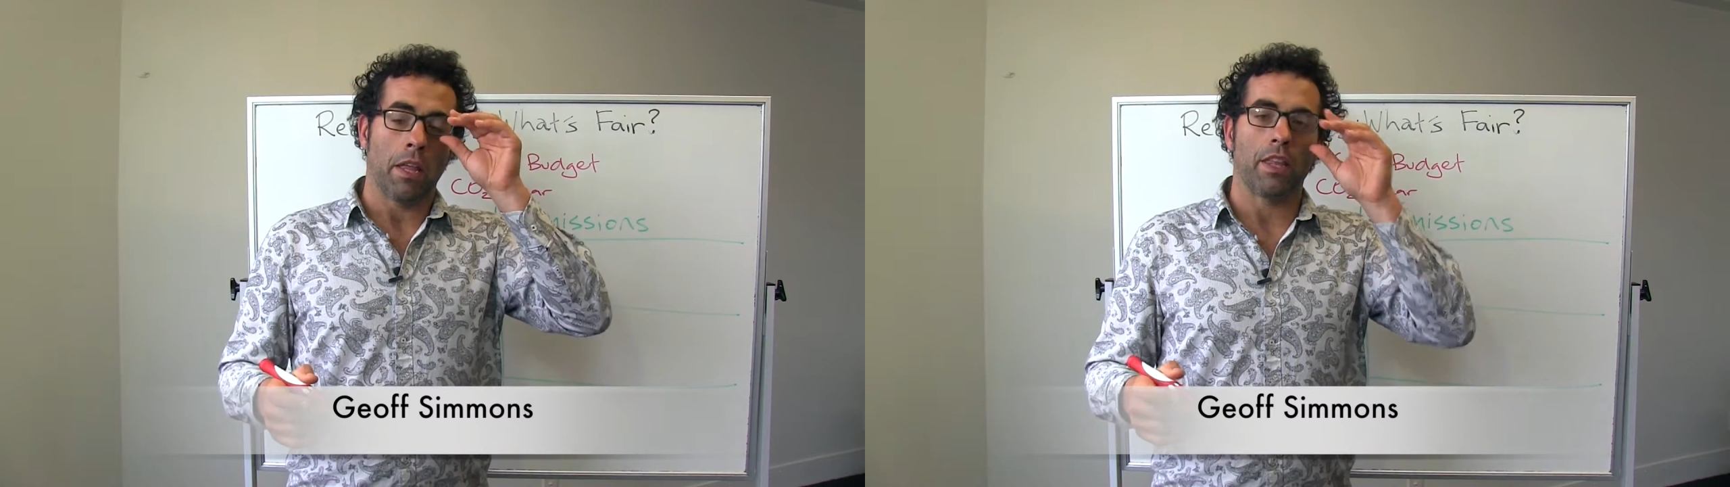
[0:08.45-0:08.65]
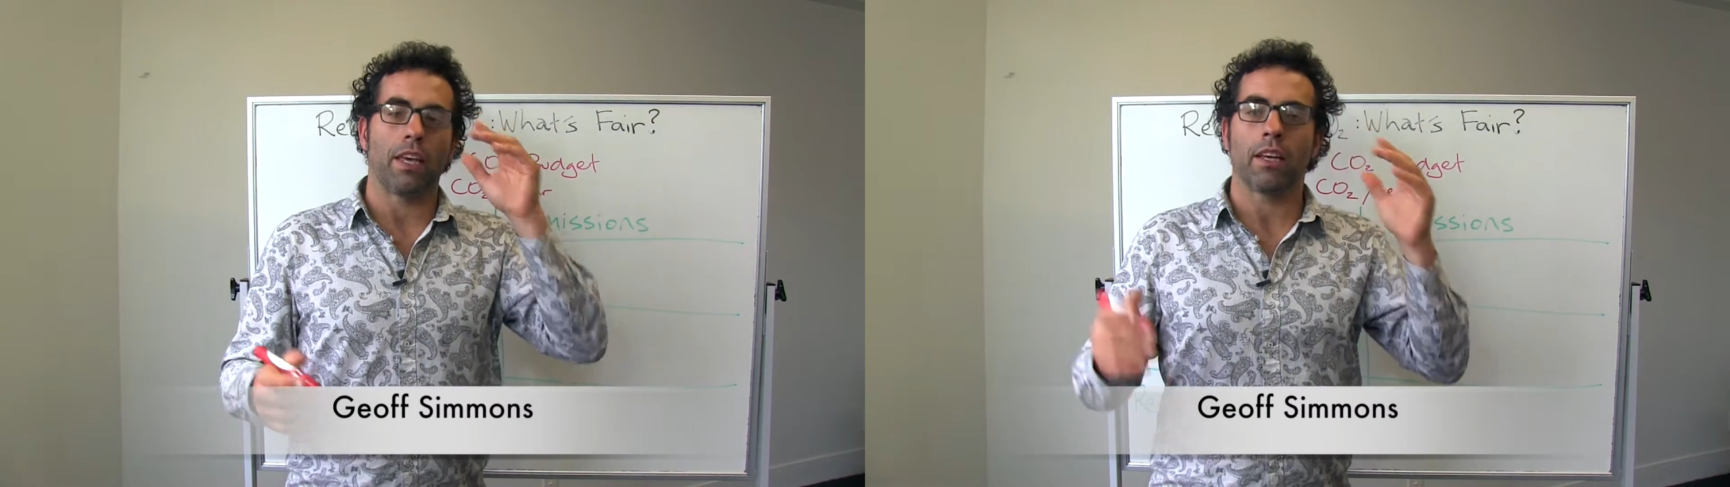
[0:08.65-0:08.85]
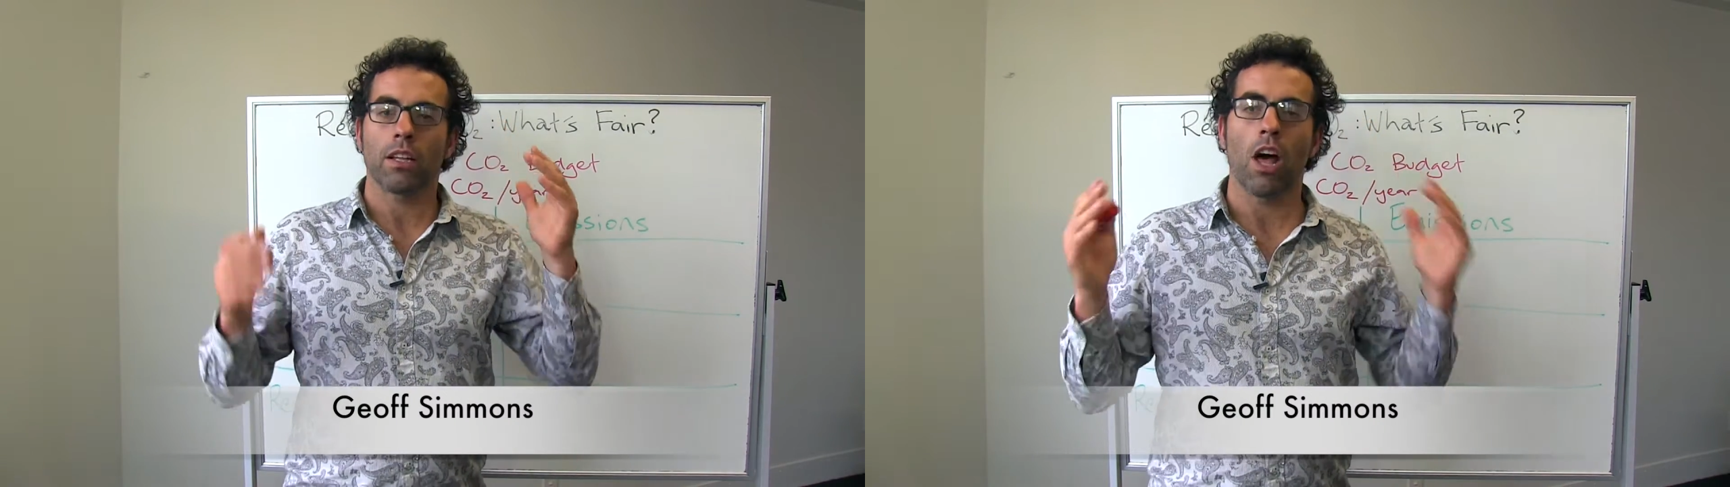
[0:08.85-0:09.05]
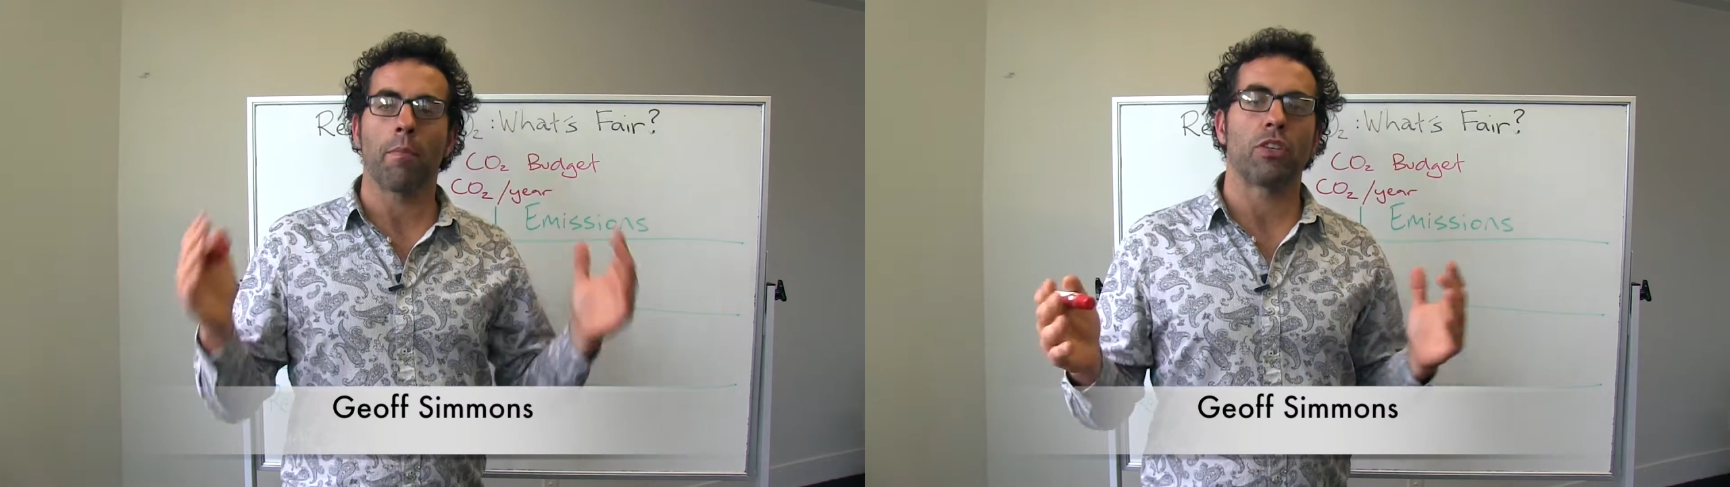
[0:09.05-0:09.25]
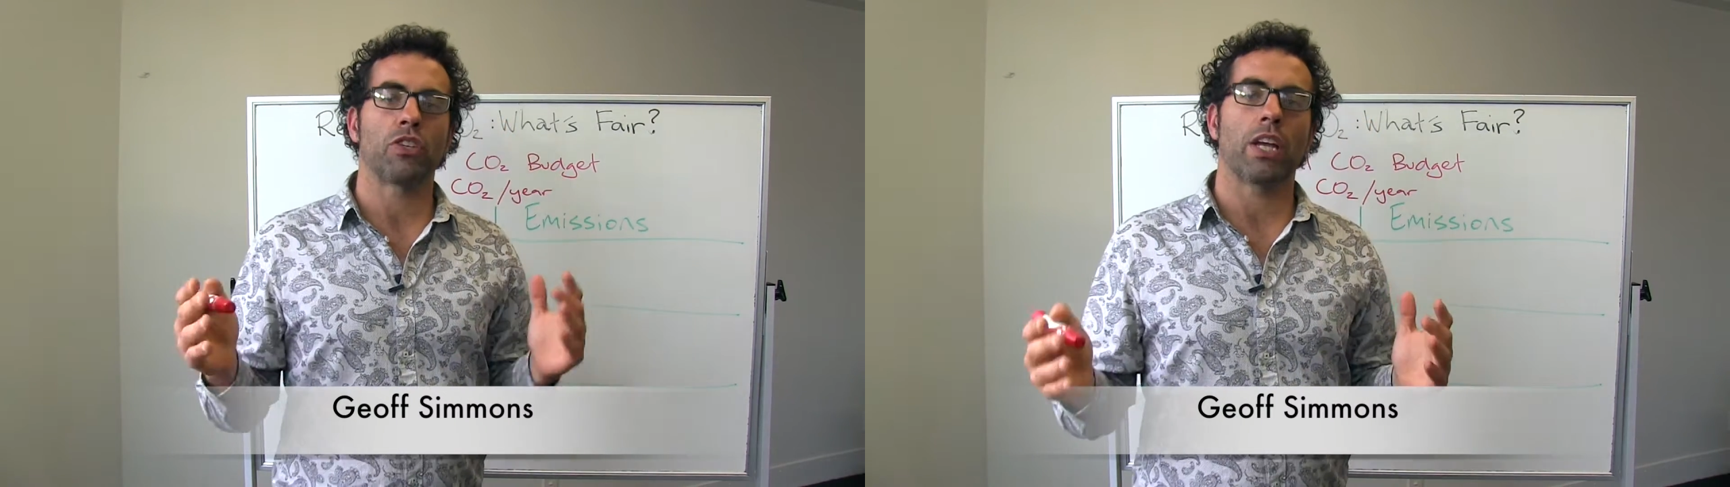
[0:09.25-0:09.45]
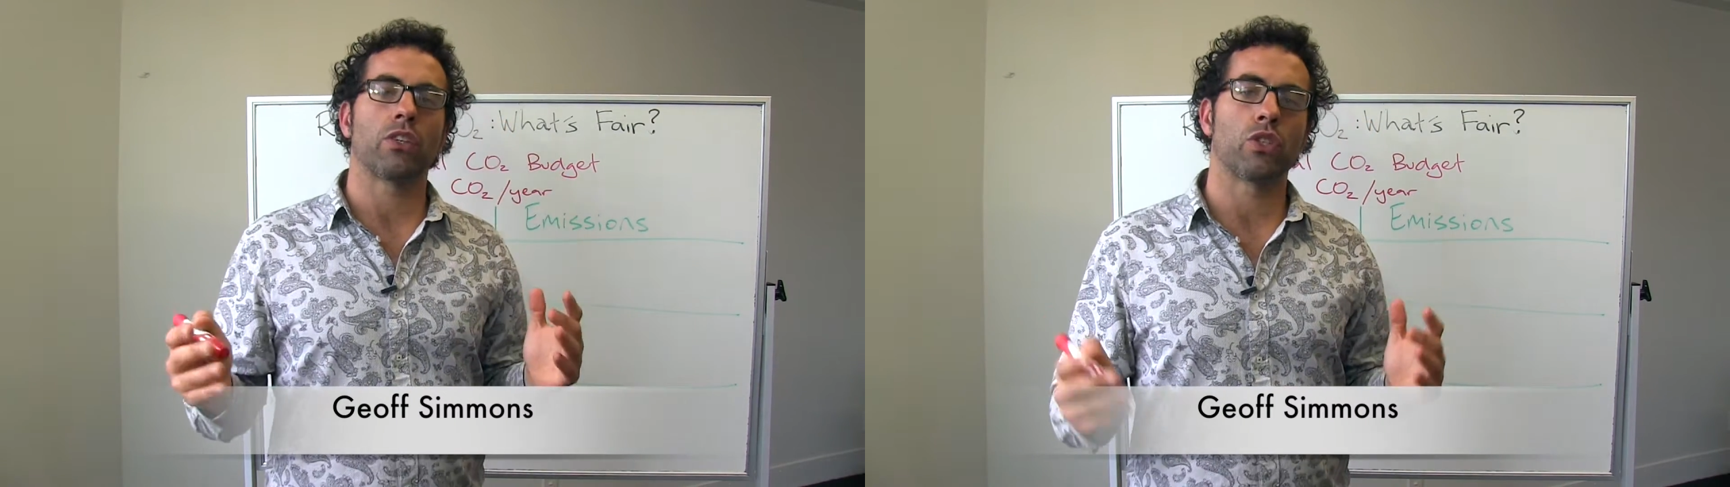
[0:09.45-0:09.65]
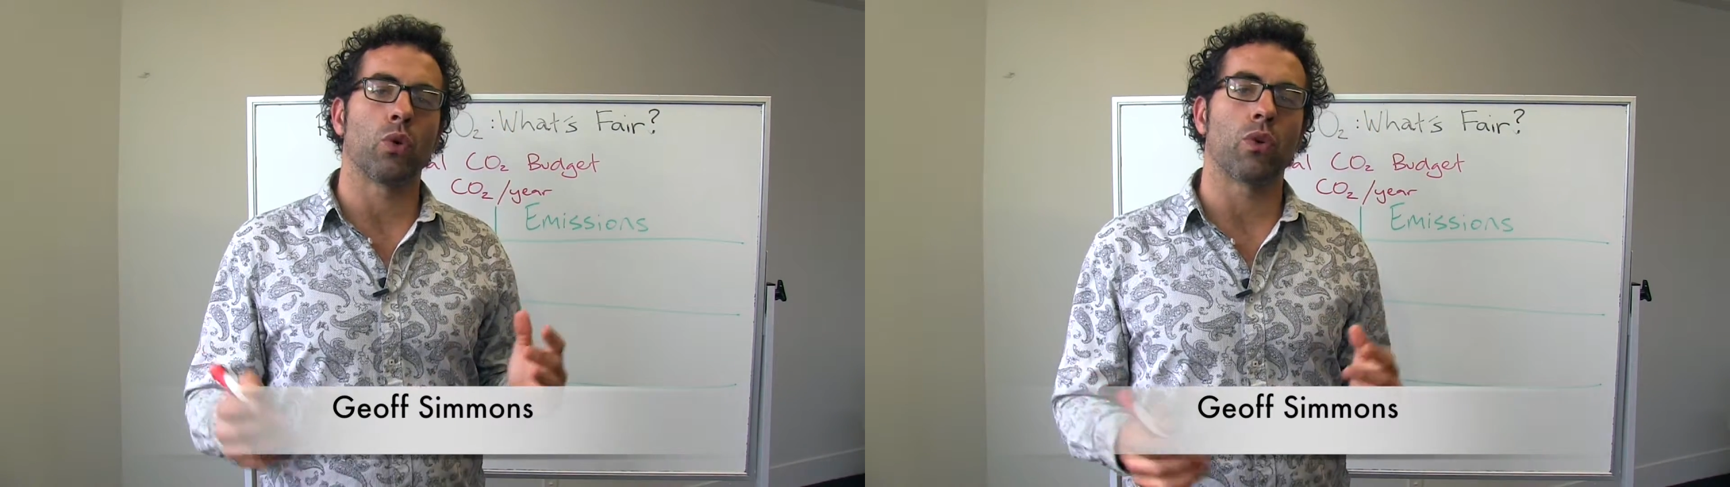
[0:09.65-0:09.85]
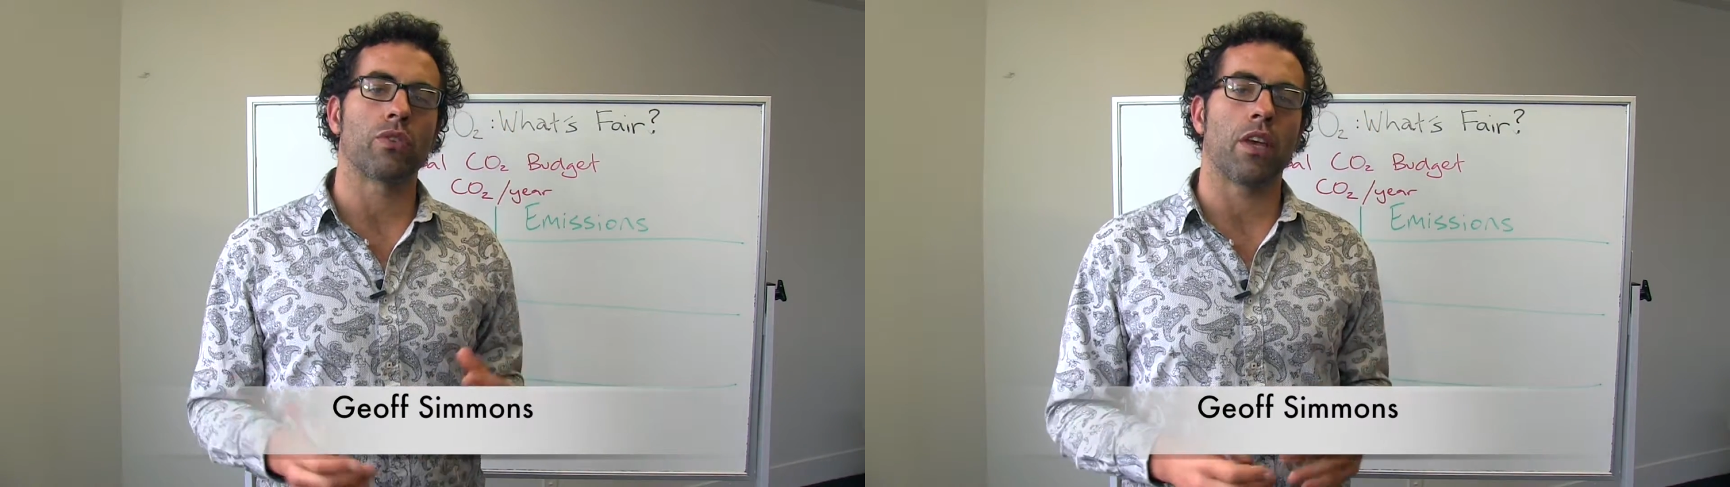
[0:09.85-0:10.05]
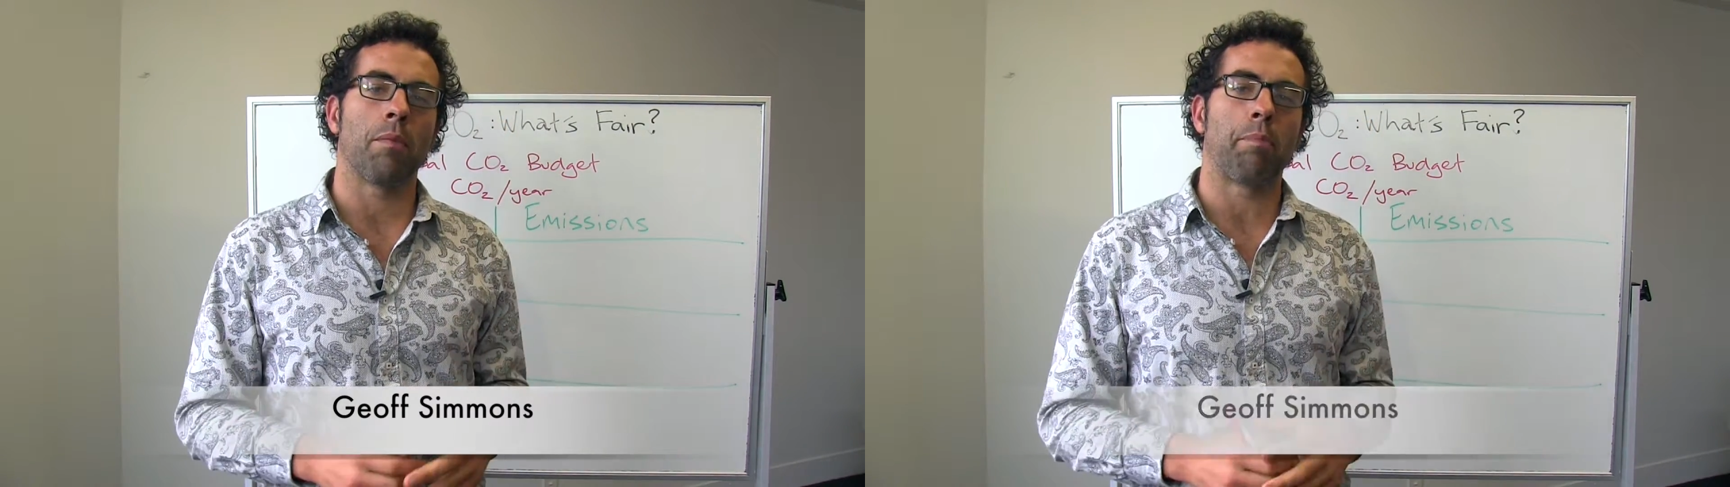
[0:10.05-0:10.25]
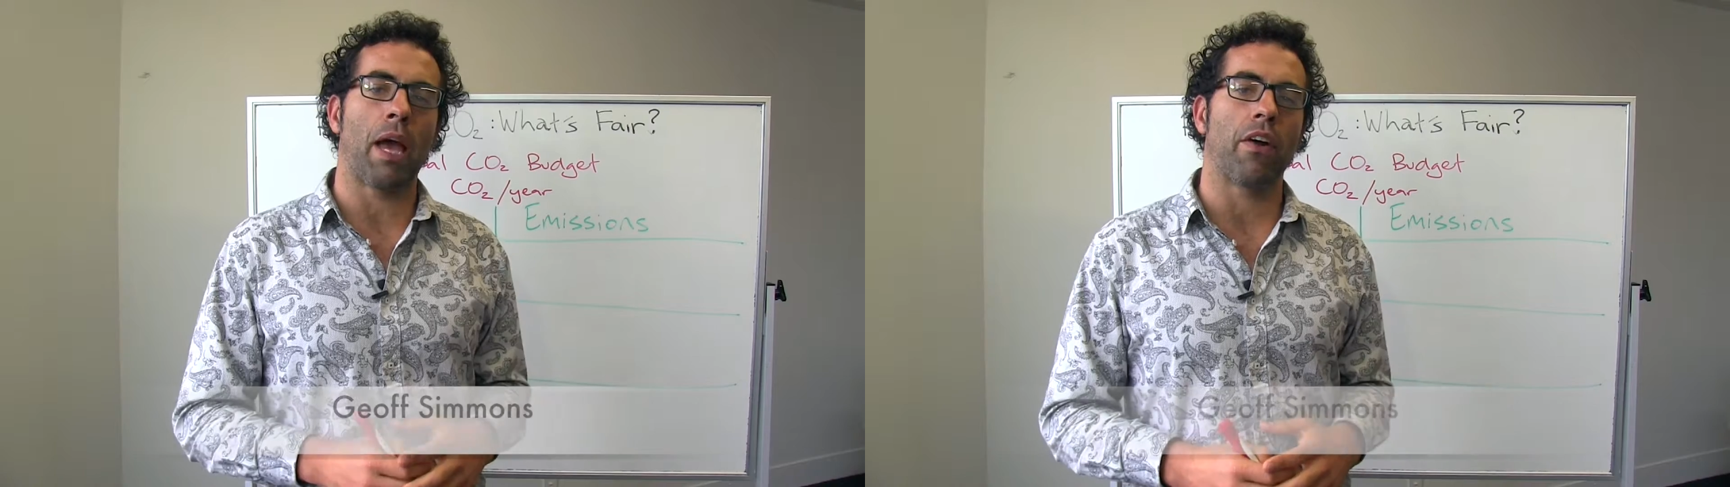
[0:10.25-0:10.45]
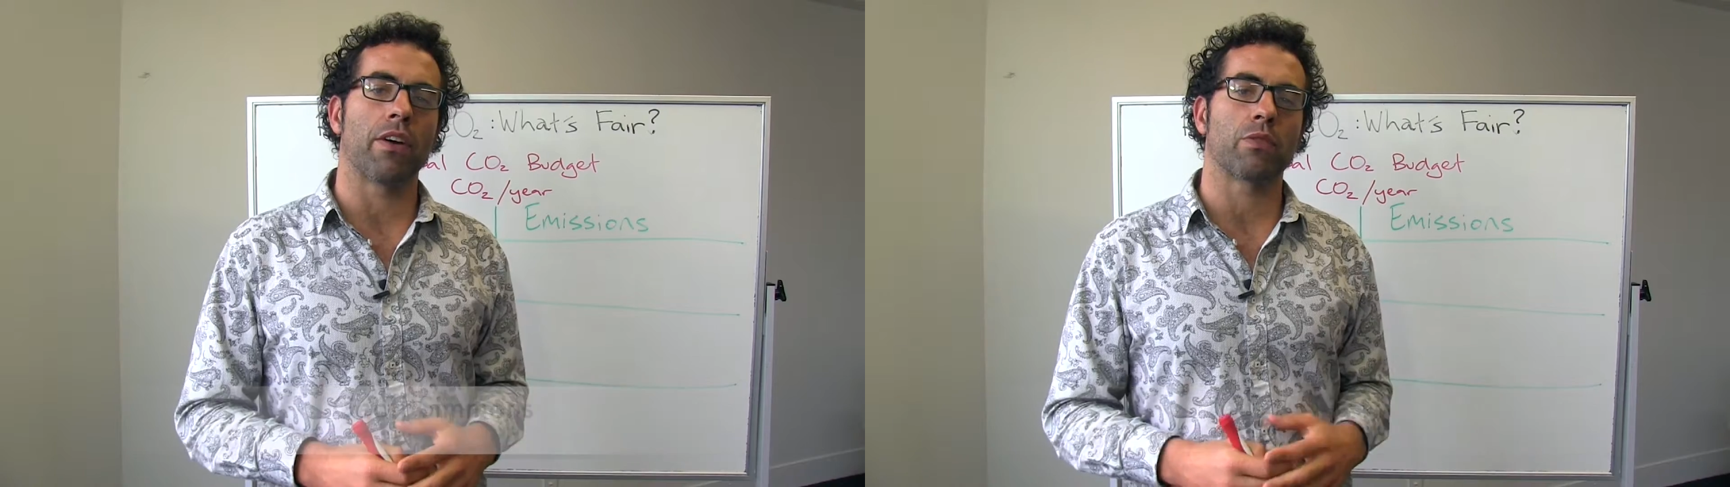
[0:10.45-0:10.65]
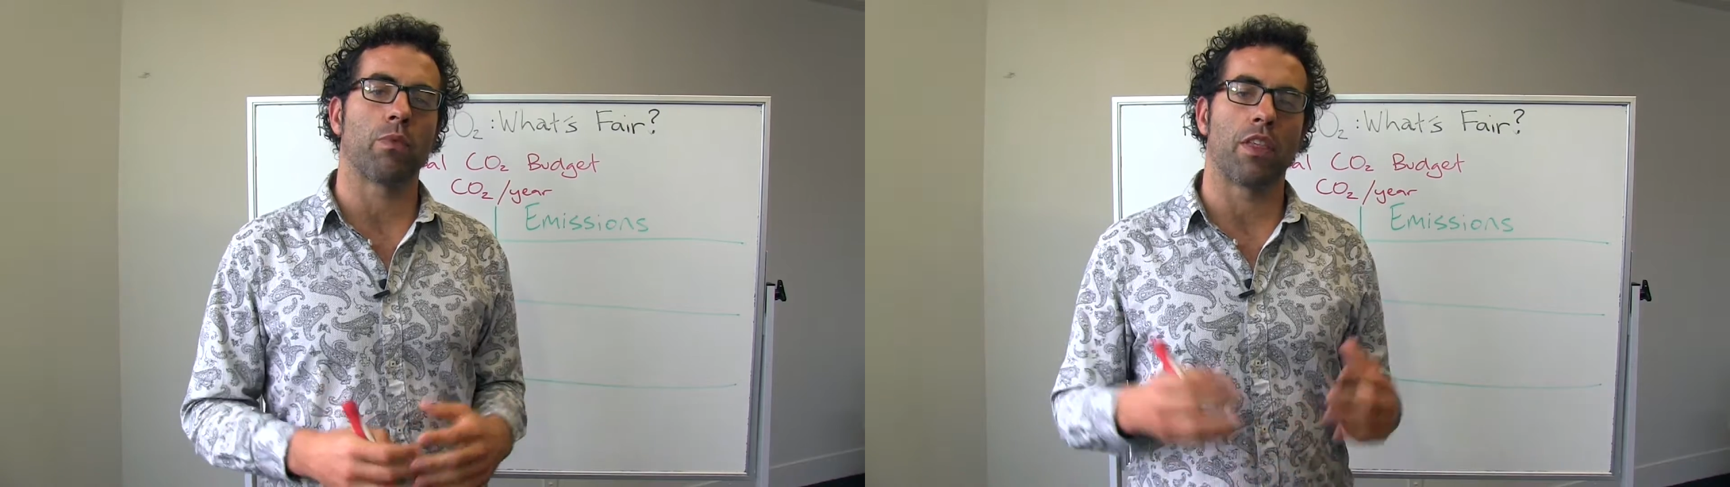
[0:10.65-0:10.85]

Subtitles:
the climate change talks in Paris,